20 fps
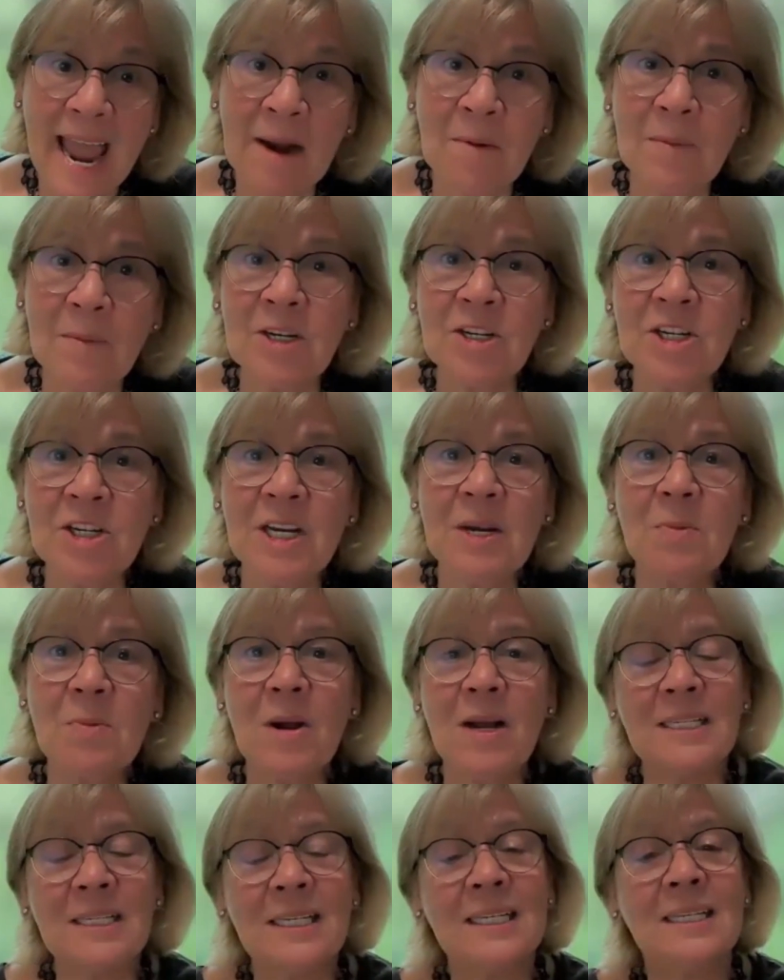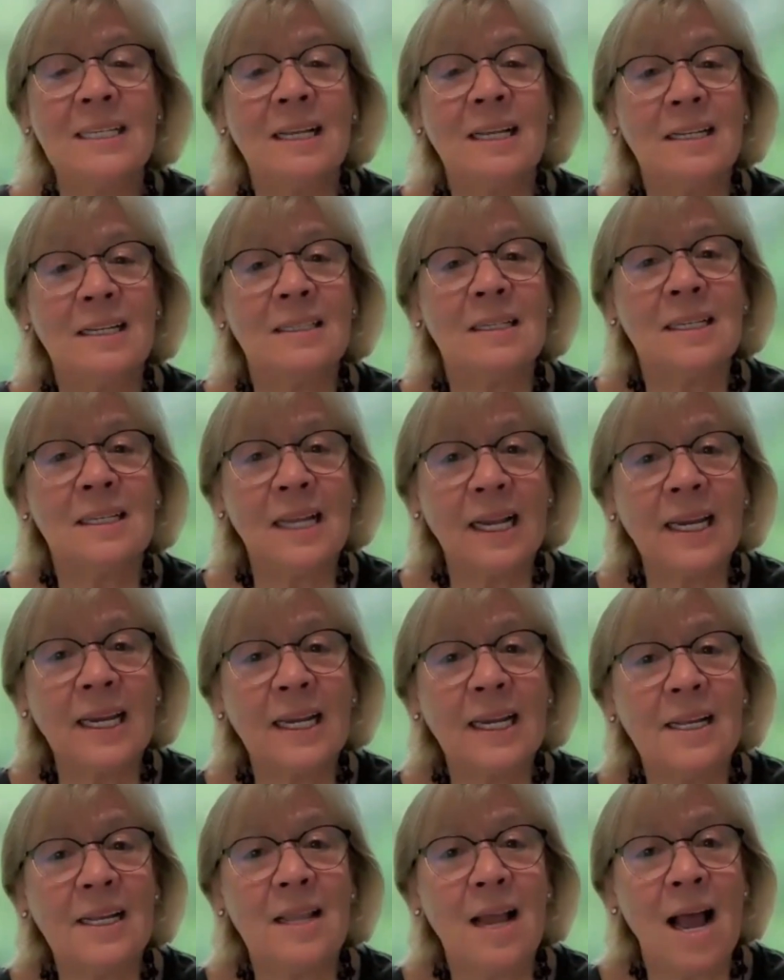And when she was sick
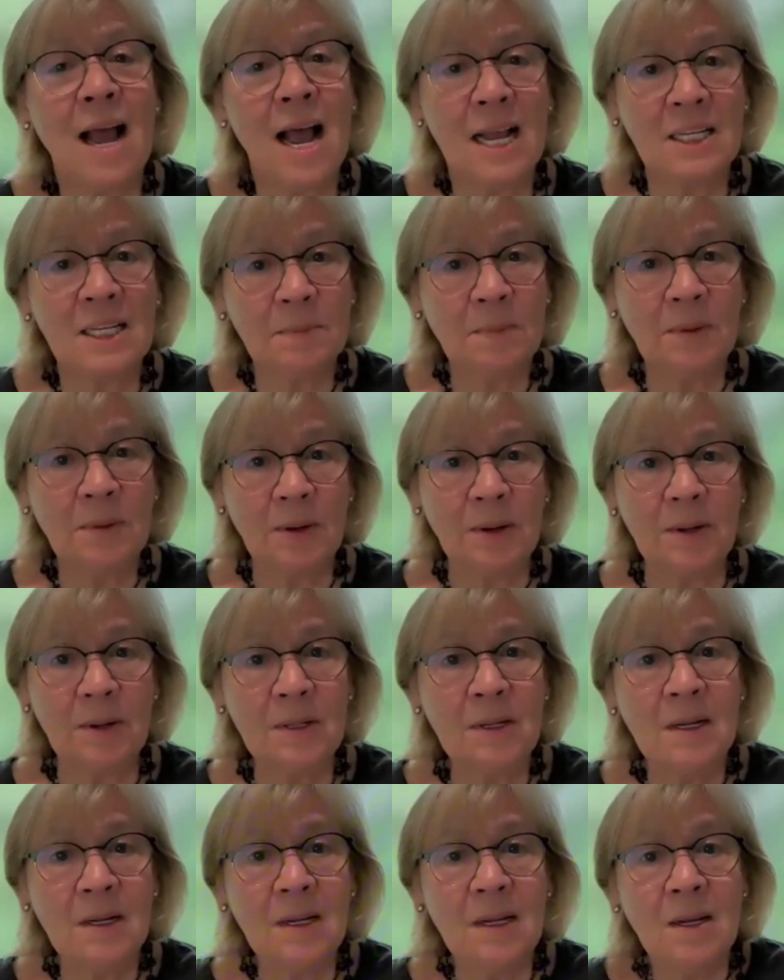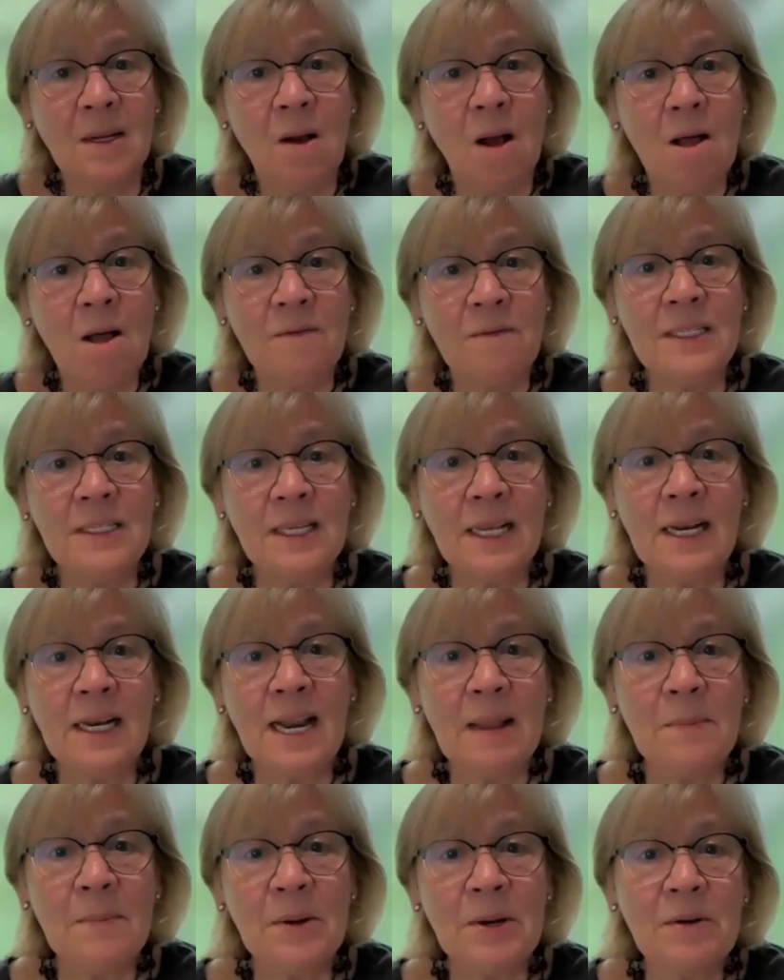and in the hospital, all of a sudden
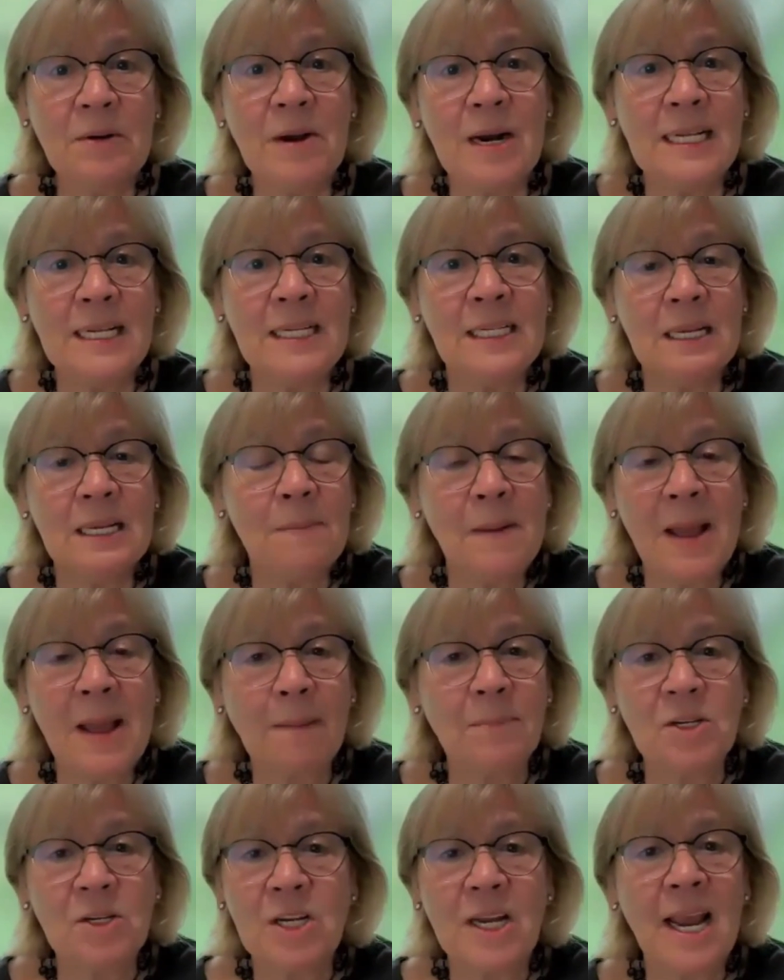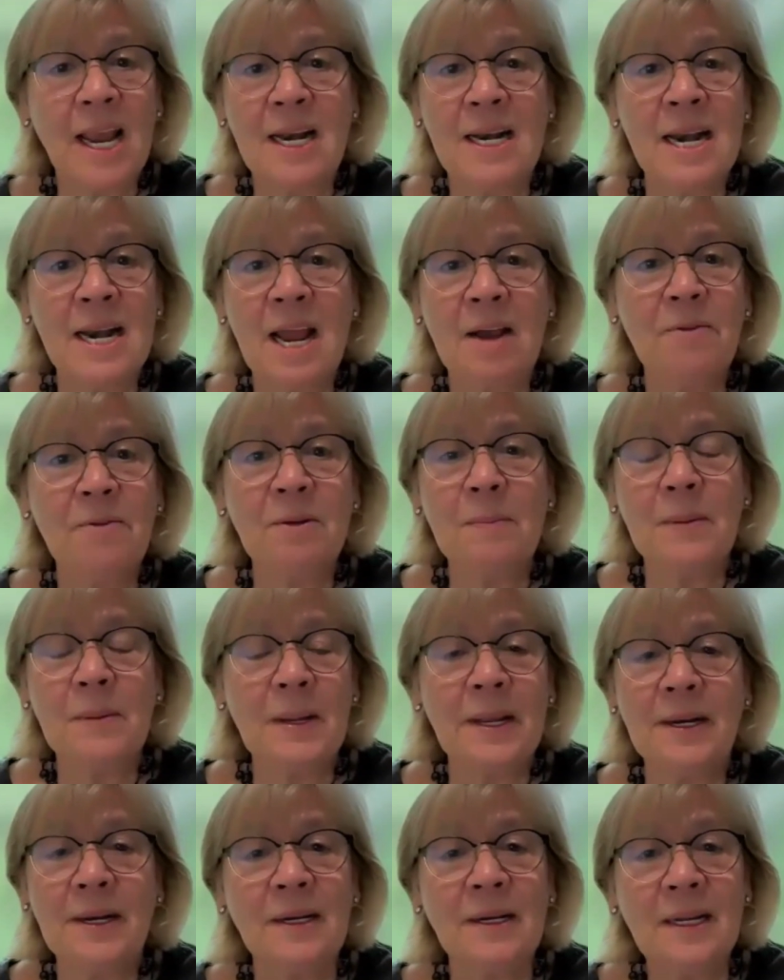they put her on a CPAP. She had never
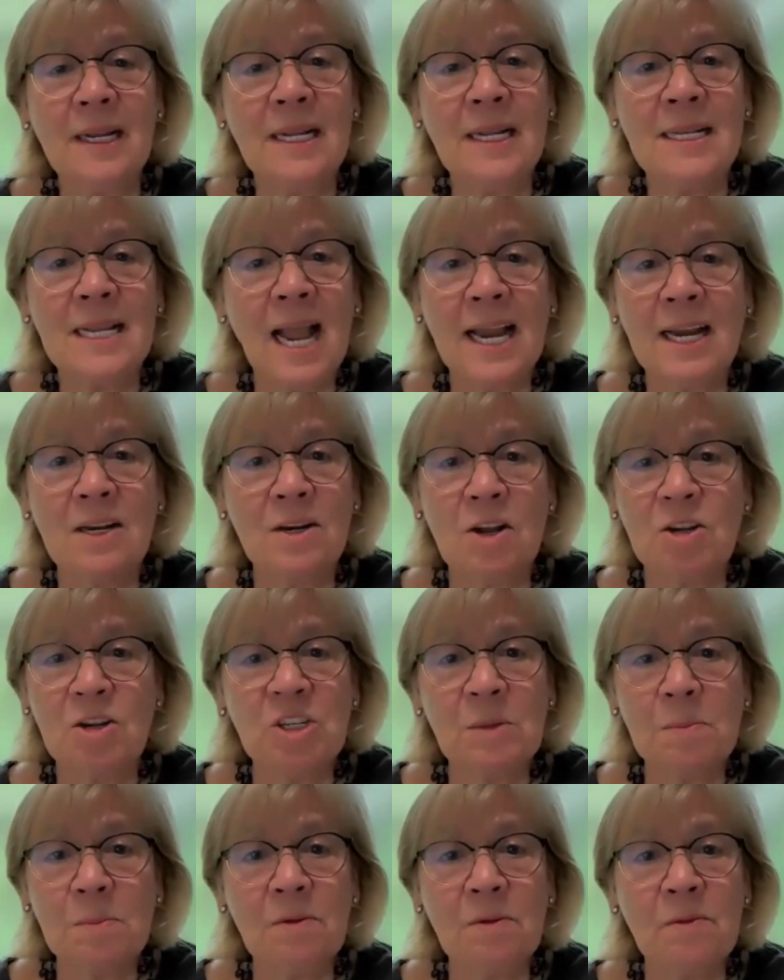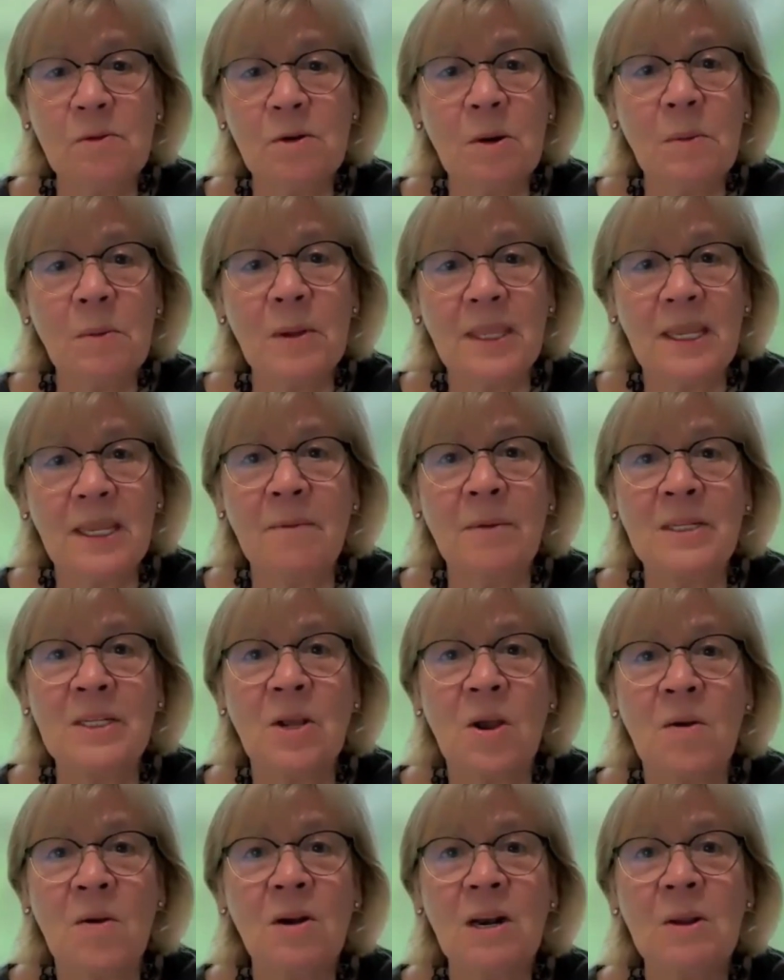been diagnosed before with it. It
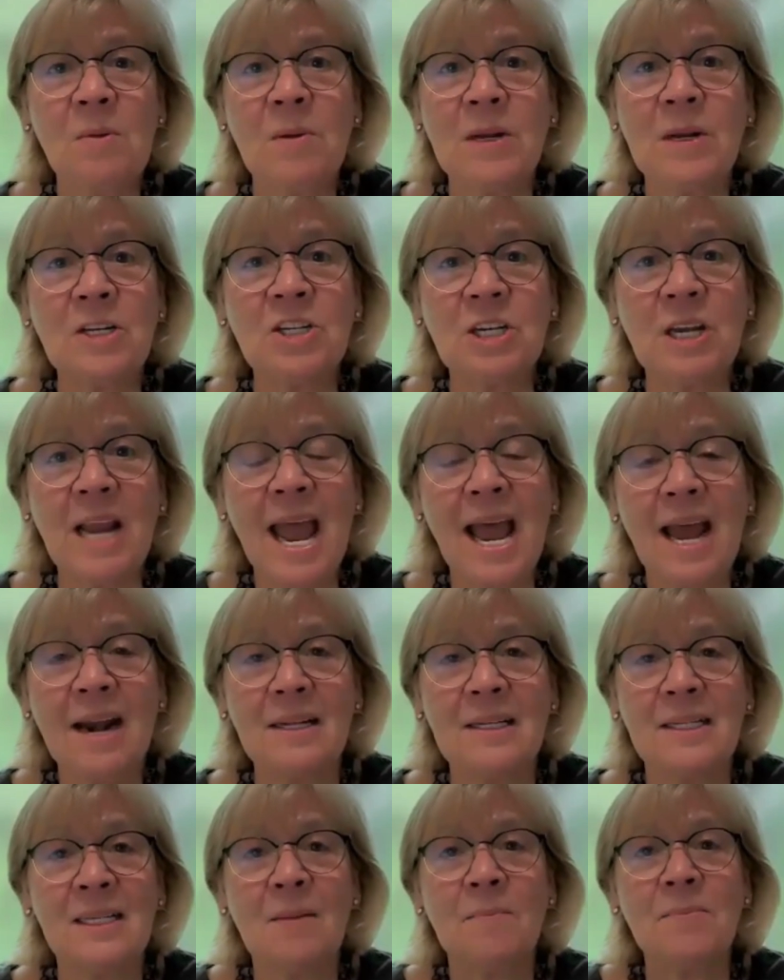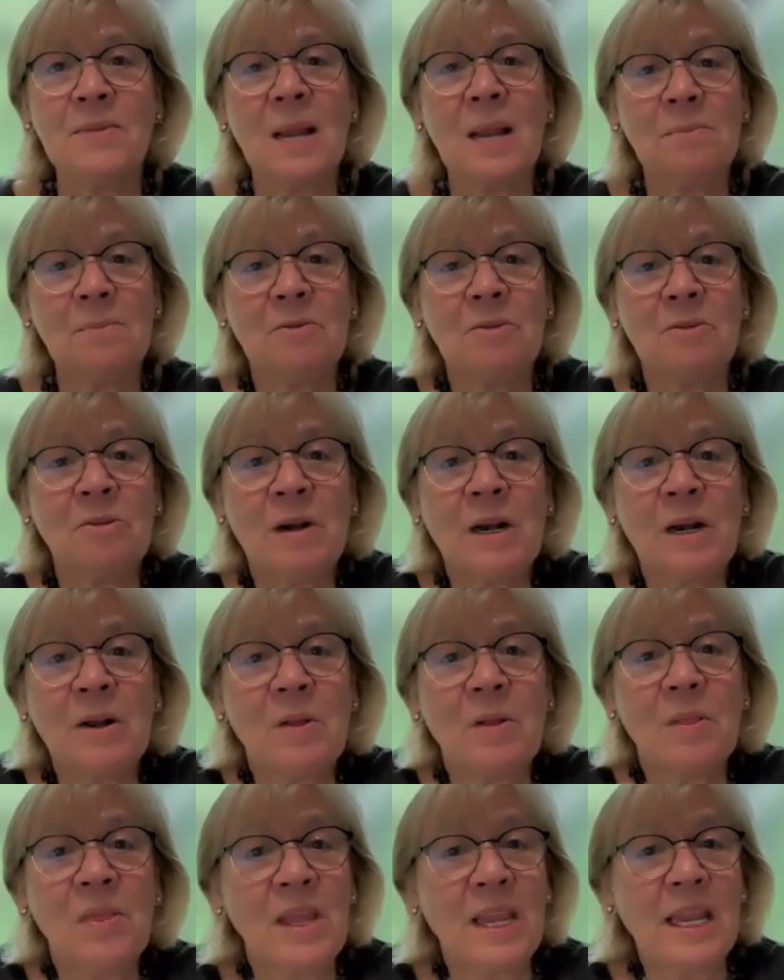was only when she had some type of
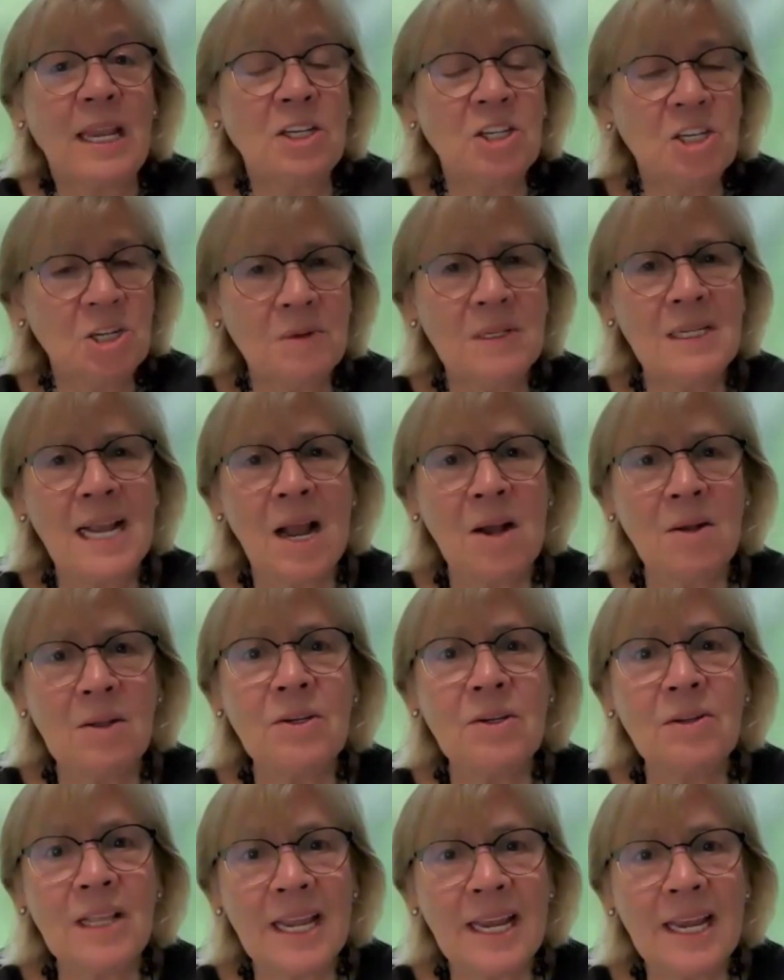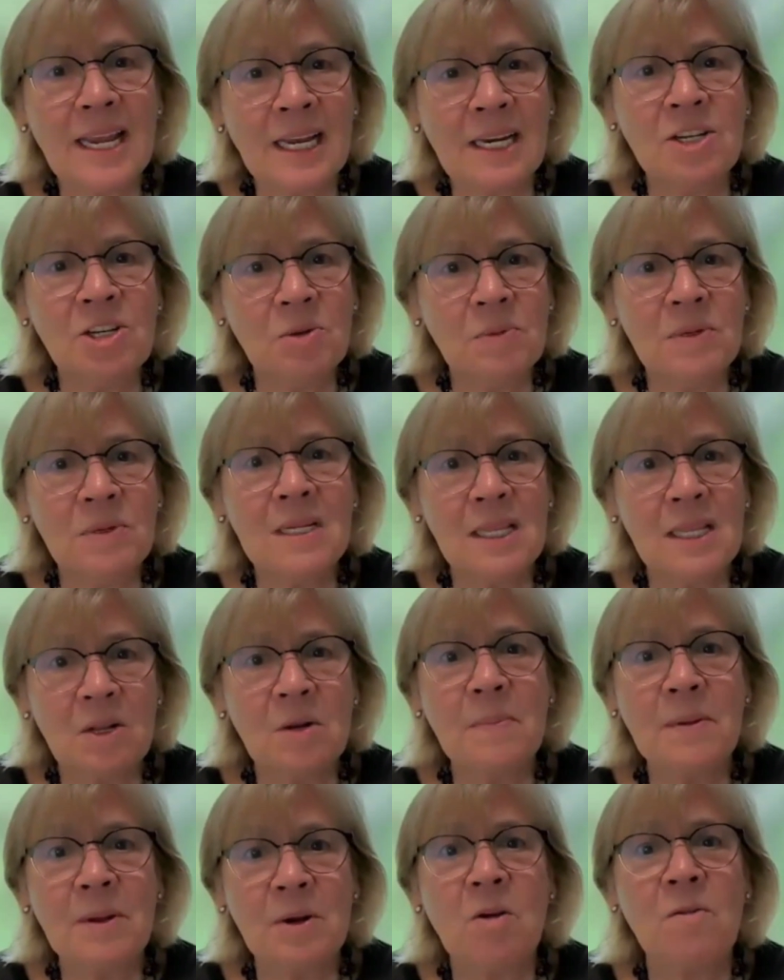critical thing. And she was elderly and she was a
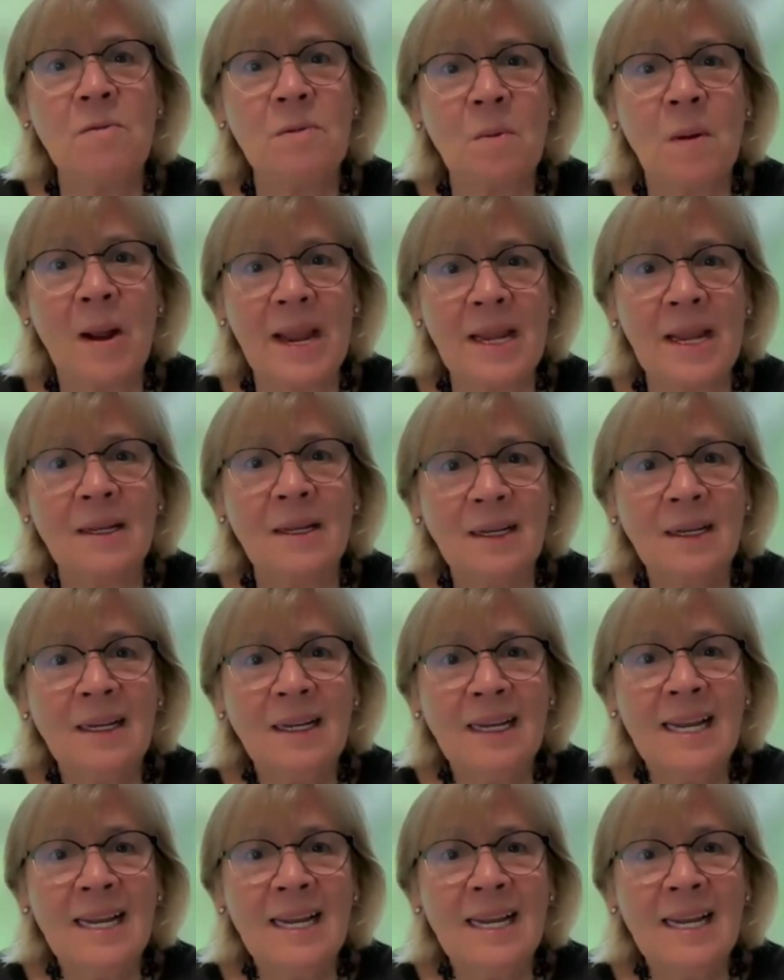little bit overweight.